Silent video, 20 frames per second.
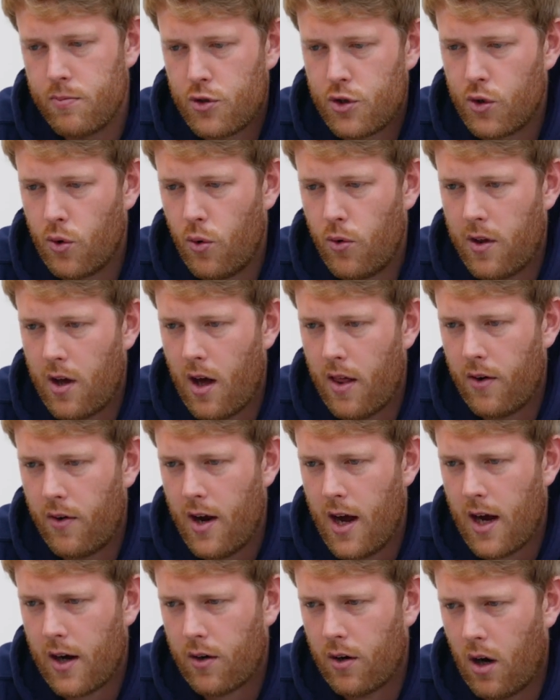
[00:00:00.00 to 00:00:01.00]
saw the other
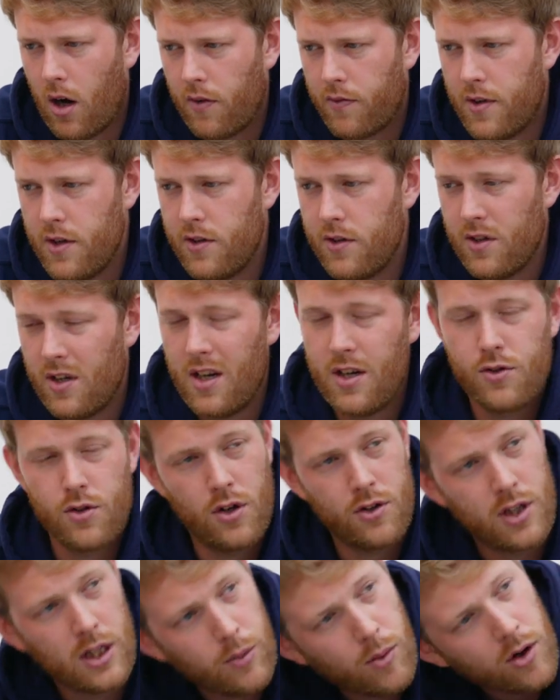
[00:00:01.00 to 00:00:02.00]
aircraft? This is an
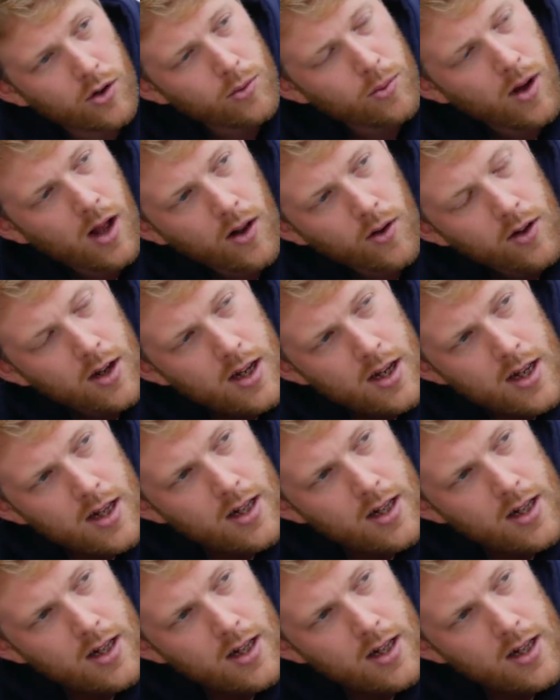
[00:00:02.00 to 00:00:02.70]
interesting one as well.